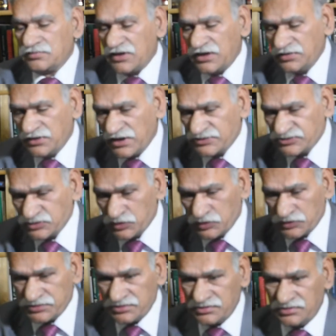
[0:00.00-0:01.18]
In that suit,
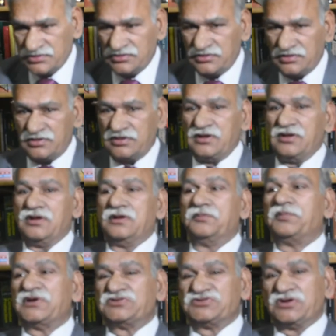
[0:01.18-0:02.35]
the
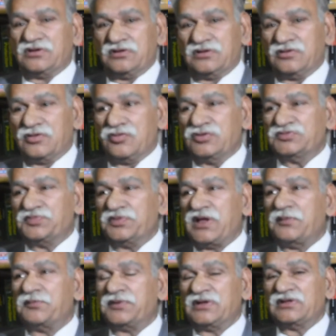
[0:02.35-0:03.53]
person who is
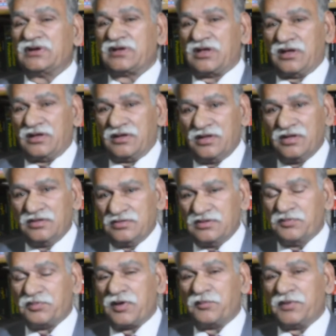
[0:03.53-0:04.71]
preempting the
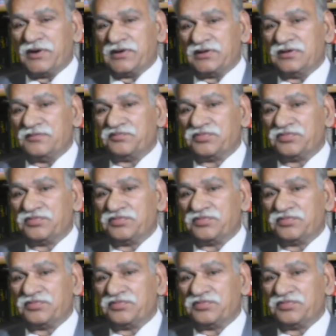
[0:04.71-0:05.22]
property